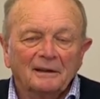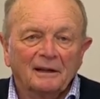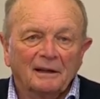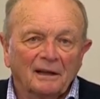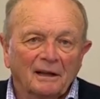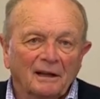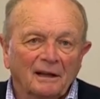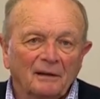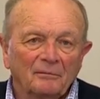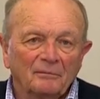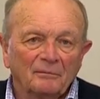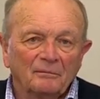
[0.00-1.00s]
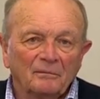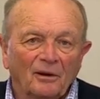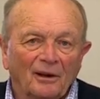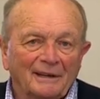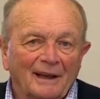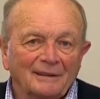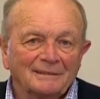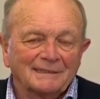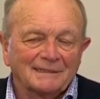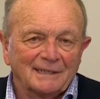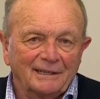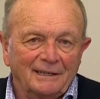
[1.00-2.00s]
I don't
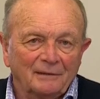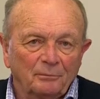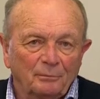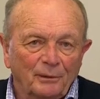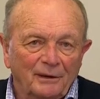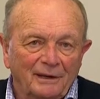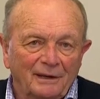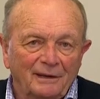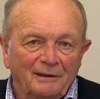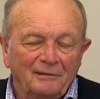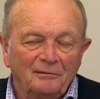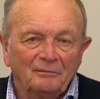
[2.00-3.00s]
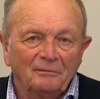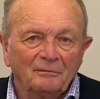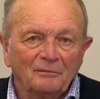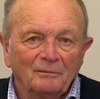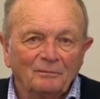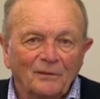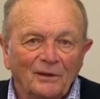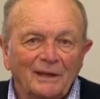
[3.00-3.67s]
see it being